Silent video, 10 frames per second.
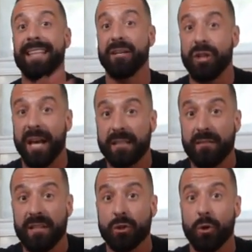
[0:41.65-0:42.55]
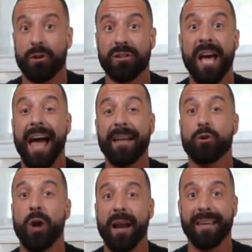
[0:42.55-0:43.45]
digestive disorders, and
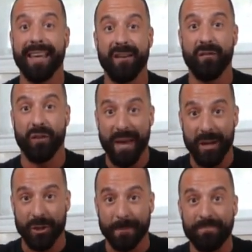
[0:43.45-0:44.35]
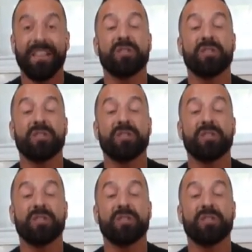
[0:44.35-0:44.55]
chronic inflammation.